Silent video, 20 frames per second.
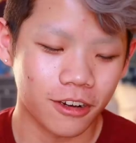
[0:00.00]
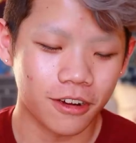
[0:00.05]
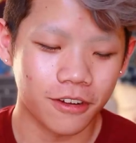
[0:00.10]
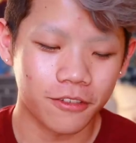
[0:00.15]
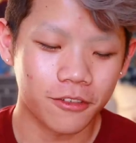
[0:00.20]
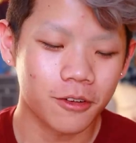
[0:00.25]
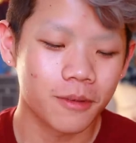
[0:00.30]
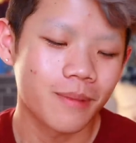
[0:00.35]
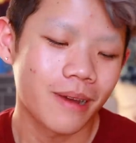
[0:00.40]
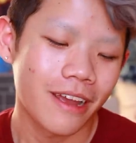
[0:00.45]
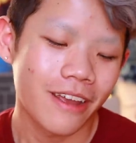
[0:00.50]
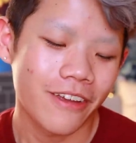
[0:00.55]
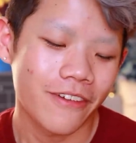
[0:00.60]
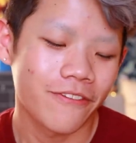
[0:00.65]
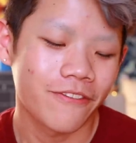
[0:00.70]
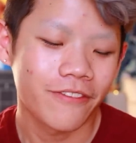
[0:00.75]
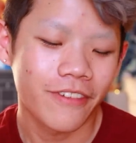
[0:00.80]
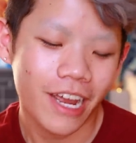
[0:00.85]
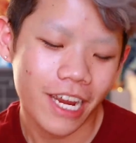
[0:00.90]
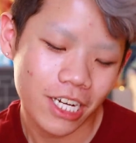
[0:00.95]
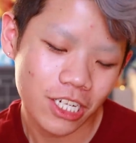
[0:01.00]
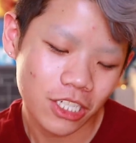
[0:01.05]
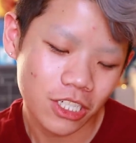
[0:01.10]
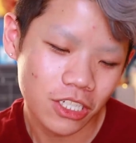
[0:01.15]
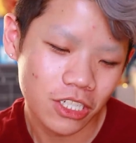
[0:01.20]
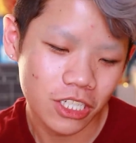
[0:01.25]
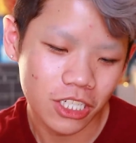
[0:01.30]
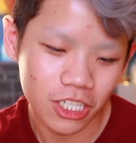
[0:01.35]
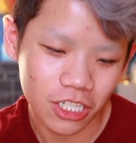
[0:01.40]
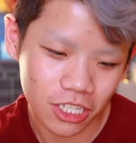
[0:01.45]
All right, for my
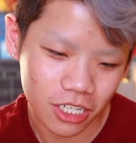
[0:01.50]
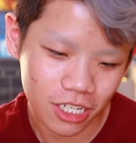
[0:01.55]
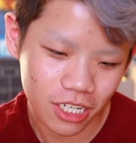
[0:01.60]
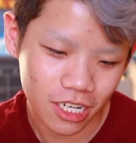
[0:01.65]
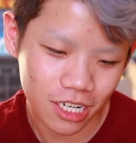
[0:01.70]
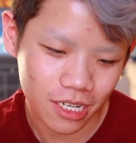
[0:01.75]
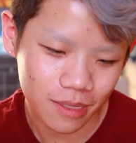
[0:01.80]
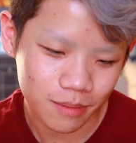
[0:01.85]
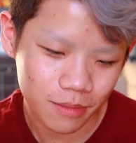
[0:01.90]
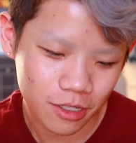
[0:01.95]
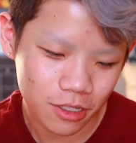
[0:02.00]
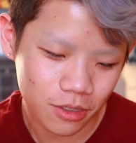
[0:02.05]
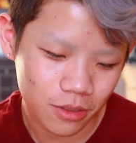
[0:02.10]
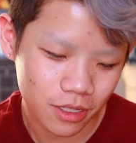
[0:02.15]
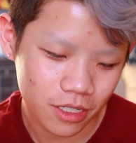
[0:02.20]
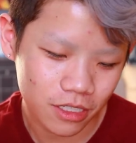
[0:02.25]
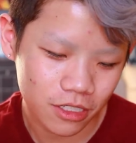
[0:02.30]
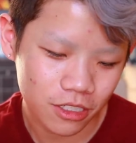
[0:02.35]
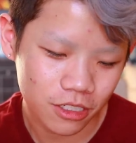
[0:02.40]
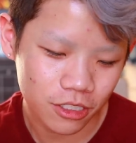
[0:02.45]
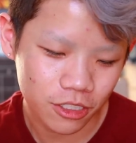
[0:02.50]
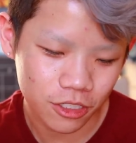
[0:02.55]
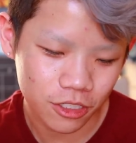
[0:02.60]
final look, I'm going to